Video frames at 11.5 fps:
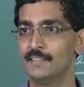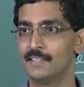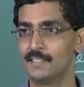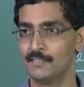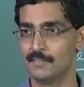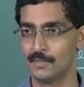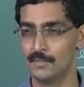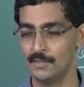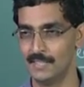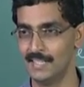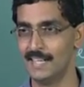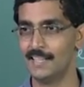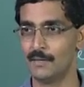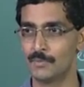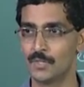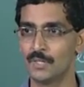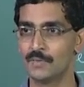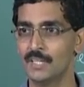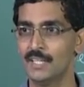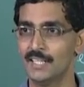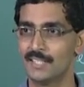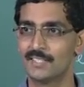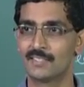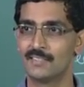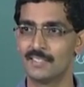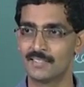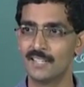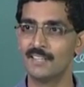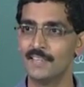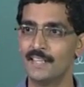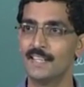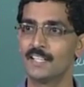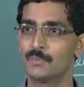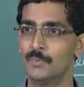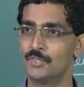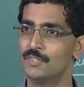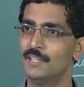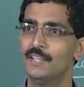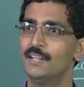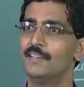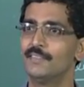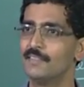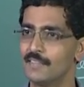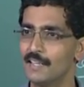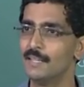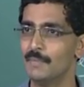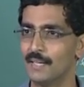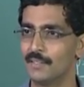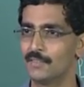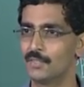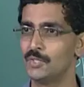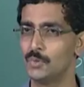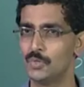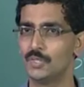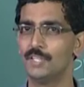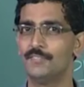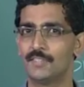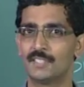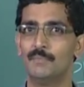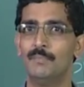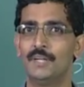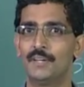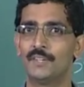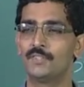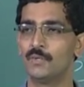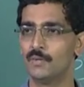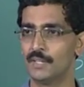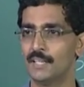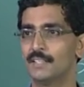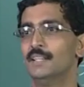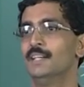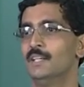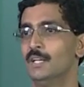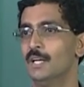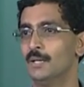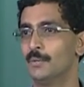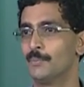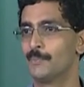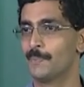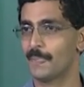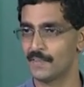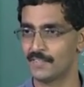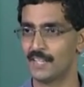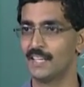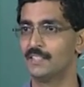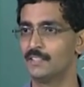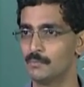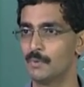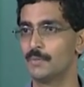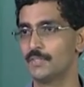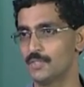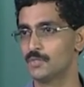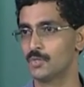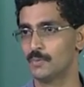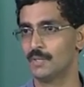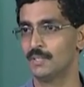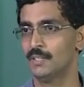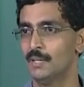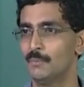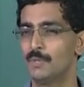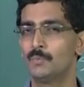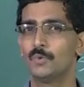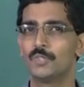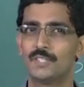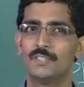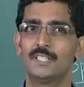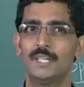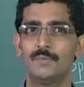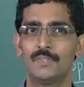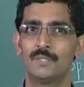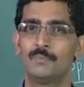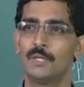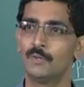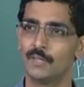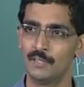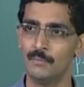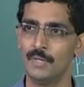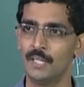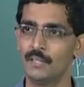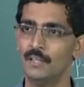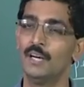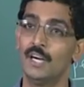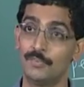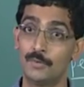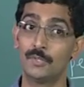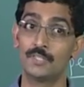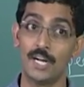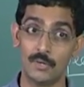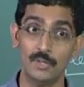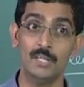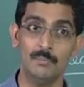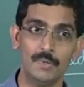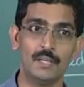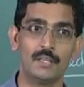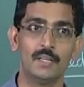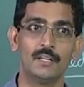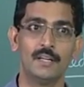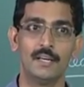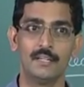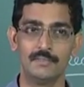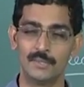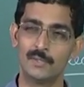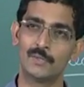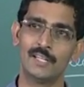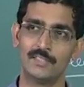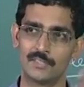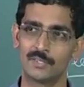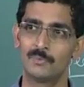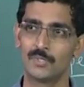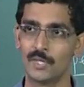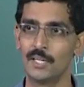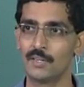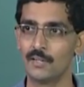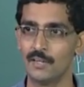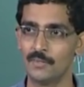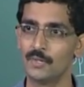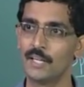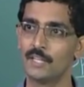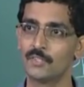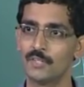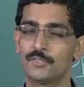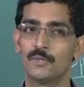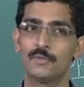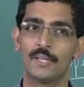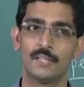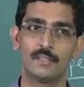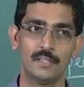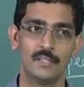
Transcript: that the delay observed does not vary as much, then it does not really matter. So usually for some metrics you look at second, third moments and so on, but most of the times we simply look at mean. Of course not only mean, we will look at this much later on, you can also look at